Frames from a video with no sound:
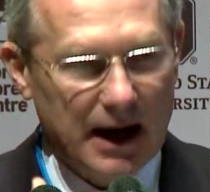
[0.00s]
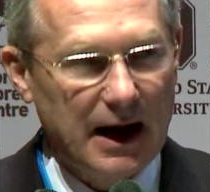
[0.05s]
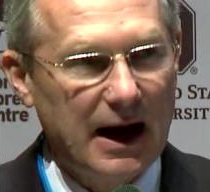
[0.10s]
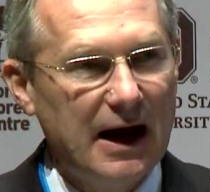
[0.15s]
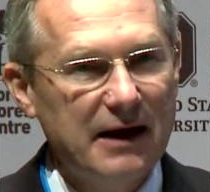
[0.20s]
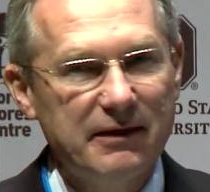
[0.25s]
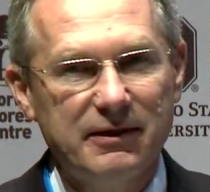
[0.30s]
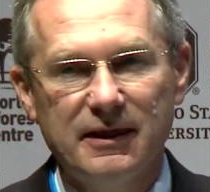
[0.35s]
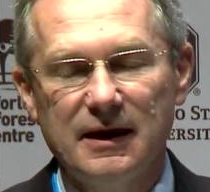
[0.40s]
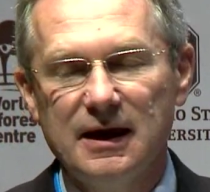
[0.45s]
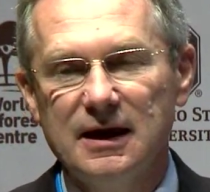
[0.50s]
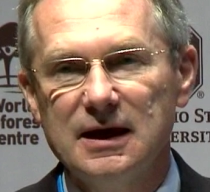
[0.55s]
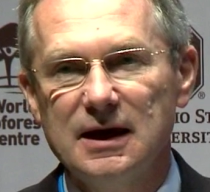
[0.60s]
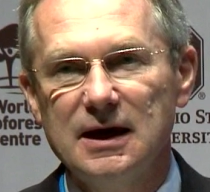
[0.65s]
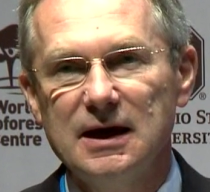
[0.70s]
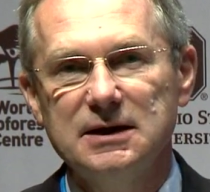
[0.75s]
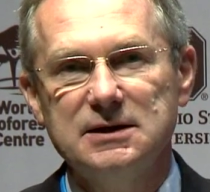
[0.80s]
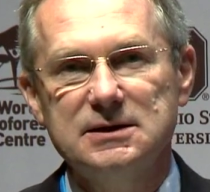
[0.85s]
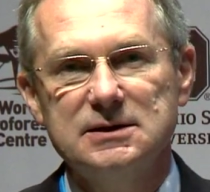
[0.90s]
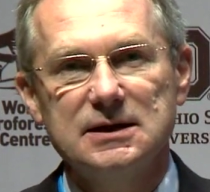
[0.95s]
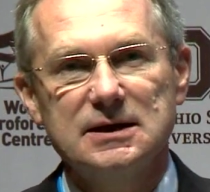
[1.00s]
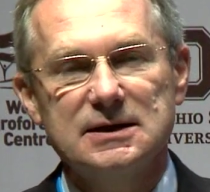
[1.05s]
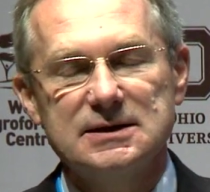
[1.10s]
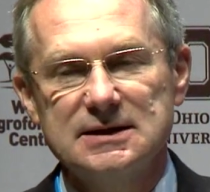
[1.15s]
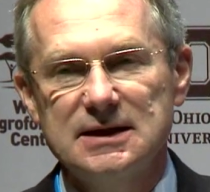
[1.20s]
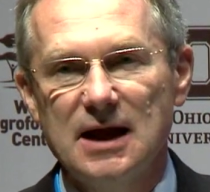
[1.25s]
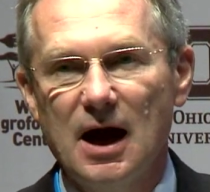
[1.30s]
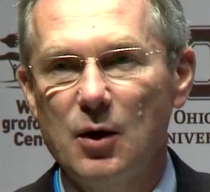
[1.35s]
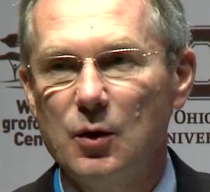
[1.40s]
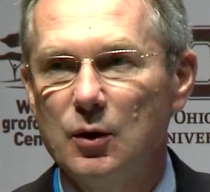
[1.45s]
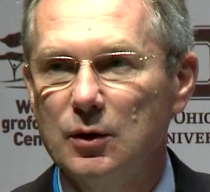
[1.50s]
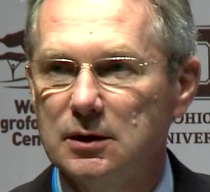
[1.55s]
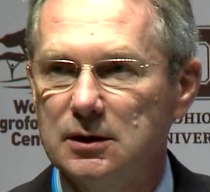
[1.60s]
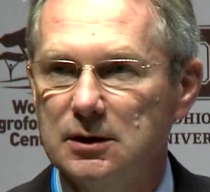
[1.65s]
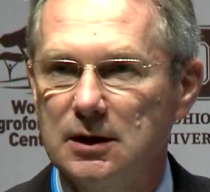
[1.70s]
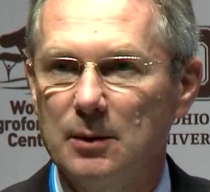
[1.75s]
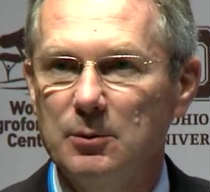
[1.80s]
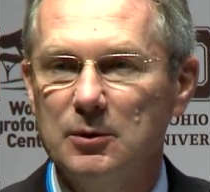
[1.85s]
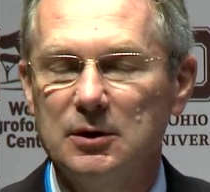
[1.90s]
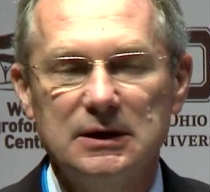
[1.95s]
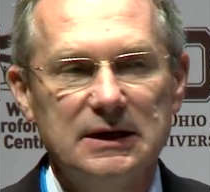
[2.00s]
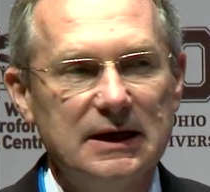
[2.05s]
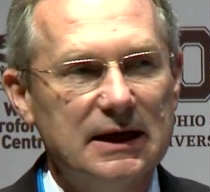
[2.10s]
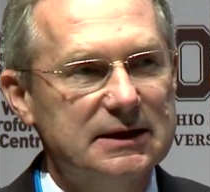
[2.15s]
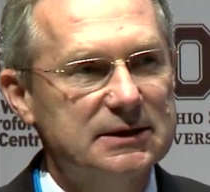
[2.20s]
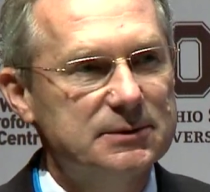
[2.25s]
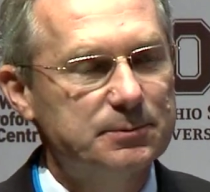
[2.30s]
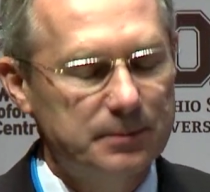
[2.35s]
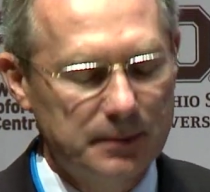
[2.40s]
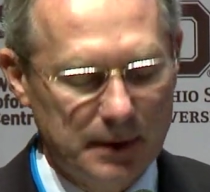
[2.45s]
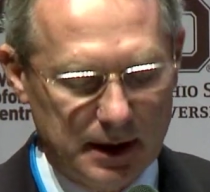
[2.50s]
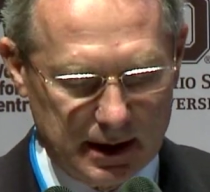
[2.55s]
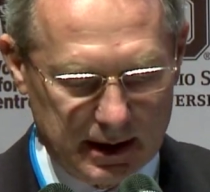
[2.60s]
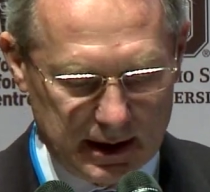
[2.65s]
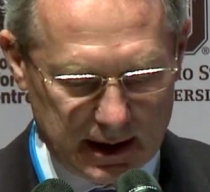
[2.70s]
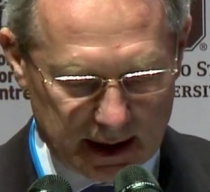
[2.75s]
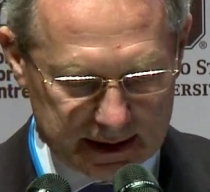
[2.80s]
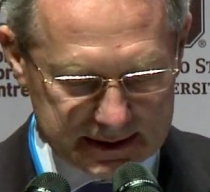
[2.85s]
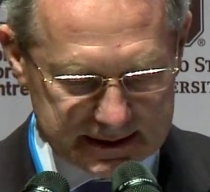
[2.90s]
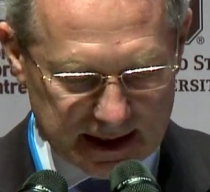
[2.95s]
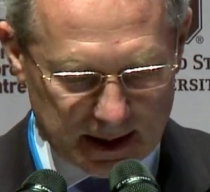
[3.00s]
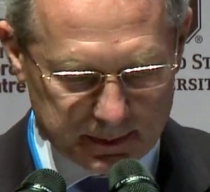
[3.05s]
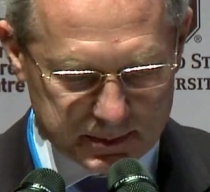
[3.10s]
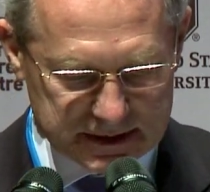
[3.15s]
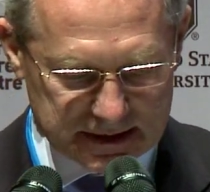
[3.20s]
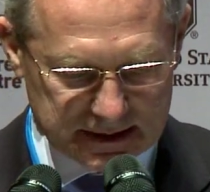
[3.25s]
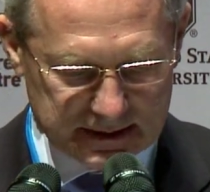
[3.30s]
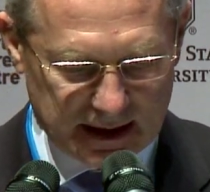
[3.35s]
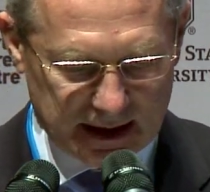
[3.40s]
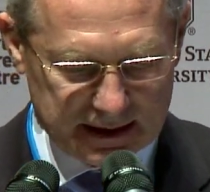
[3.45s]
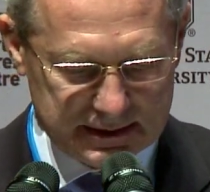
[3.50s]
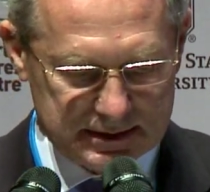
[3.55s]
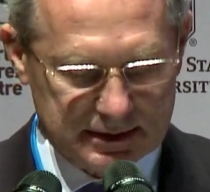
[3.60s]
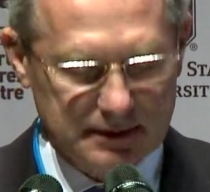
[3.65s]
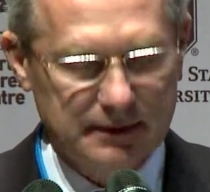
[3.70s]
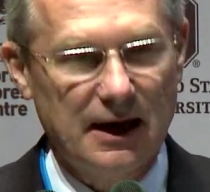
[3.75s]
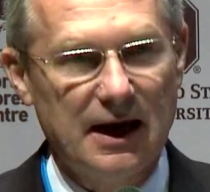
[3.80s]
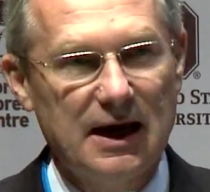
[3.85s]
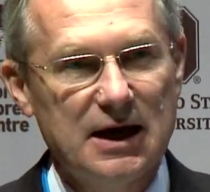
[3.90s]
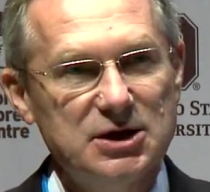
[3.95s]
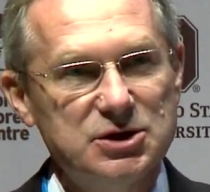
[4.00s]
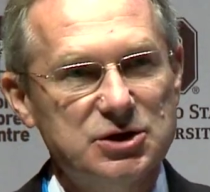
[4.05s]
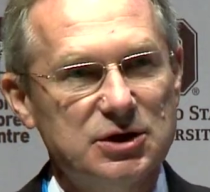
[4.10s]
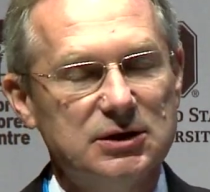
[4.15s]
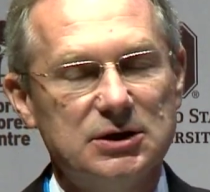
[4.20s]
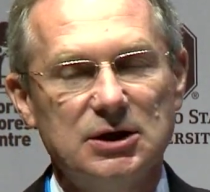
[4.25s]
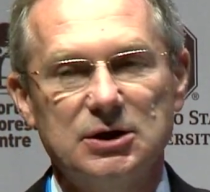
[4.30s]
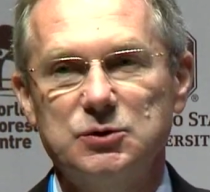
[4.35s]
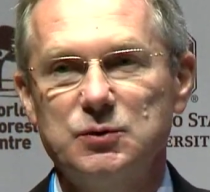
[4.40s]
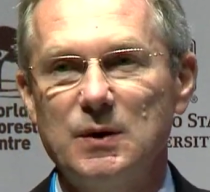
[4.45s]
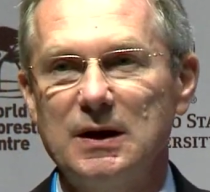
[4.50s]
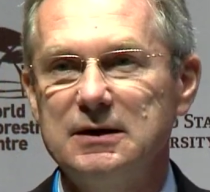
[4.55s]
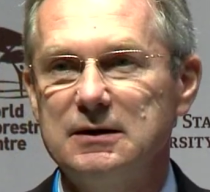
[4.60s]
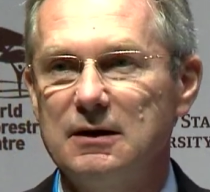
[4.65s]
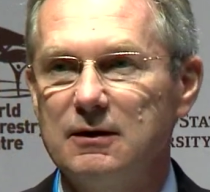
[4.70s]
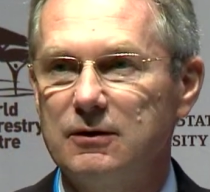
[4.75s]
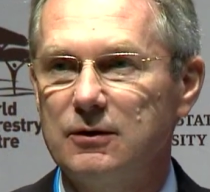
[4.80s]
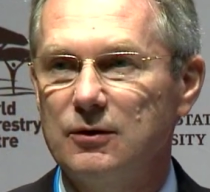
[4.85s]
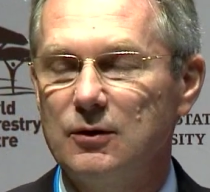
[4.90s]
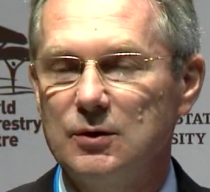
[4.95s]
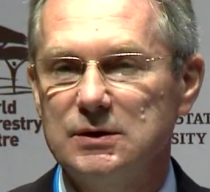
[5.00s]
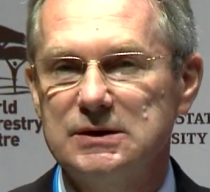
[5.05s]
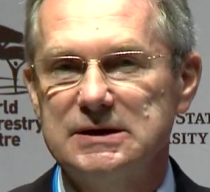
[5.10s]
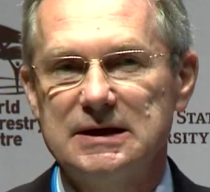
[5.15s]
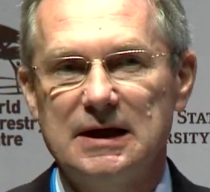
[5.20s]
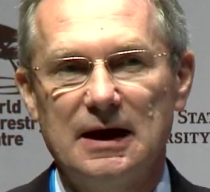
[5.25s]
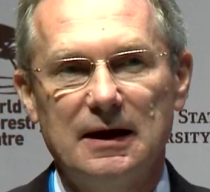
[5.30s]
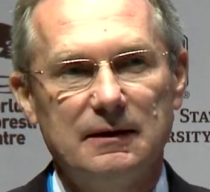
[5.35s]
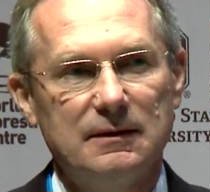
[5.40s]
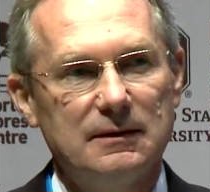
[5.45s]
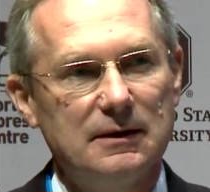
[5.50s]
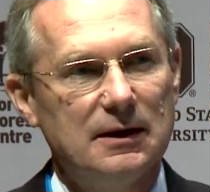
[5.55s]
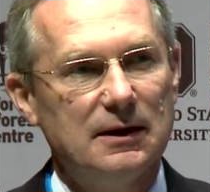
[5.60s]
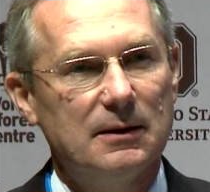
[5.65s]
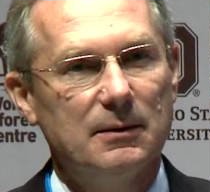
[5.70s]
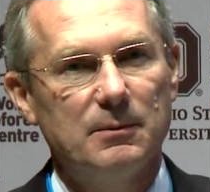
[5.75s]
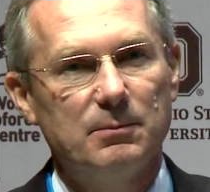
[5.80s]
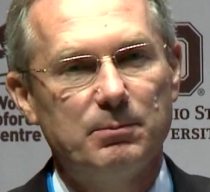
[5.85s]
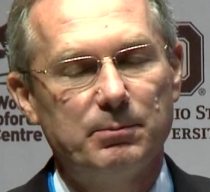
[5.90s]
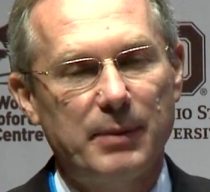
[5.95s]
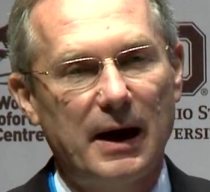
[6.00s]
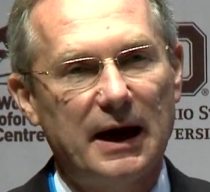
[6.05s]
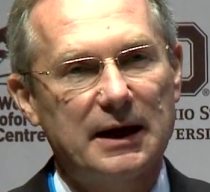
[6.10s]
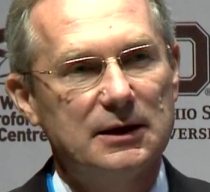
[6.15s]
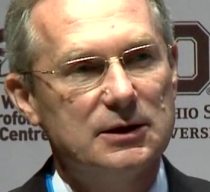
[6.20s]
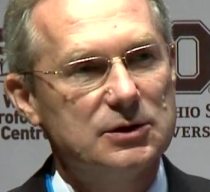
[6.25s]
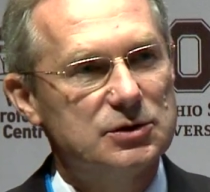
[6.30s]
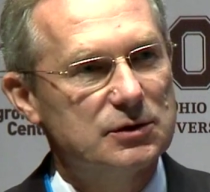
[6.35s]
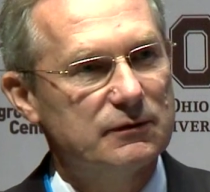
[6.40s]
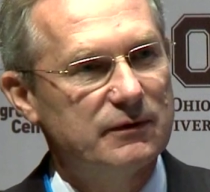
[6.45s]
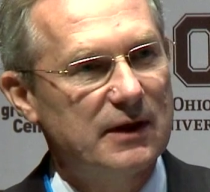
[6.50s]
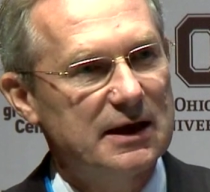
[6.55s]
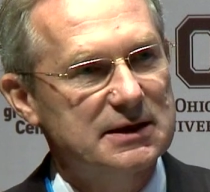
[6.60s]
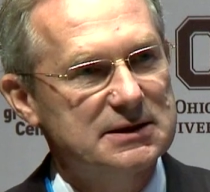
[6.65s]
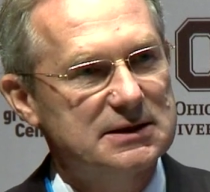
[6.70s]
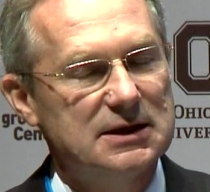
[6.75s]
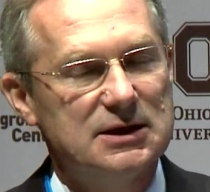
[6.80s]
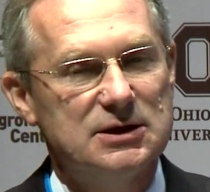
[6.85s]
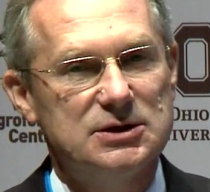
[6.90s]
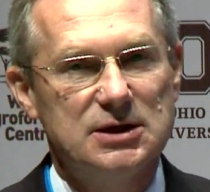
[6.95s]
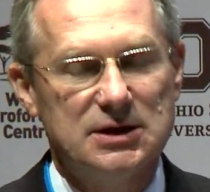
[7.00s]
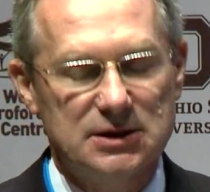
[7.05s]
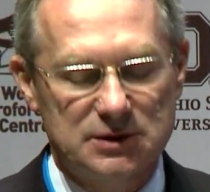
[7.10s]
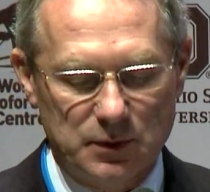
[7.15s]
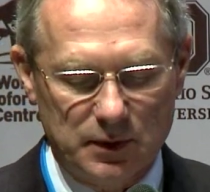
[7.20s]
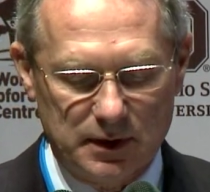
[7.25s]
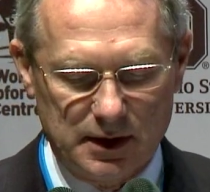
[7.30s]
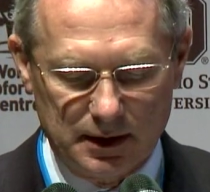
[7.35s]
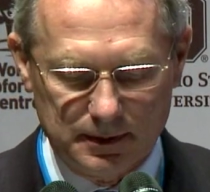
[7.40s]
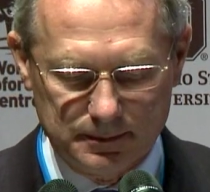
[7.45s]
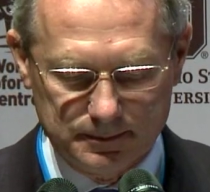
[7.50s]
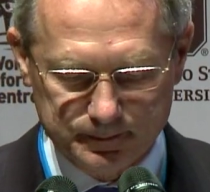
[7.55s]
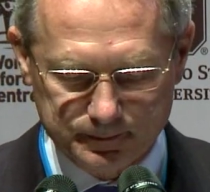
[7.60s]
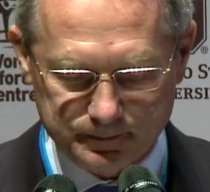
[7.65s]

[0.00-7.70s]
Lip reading: I think it is now commonly accepted that the Agenda 2030 and the package of the SDGs within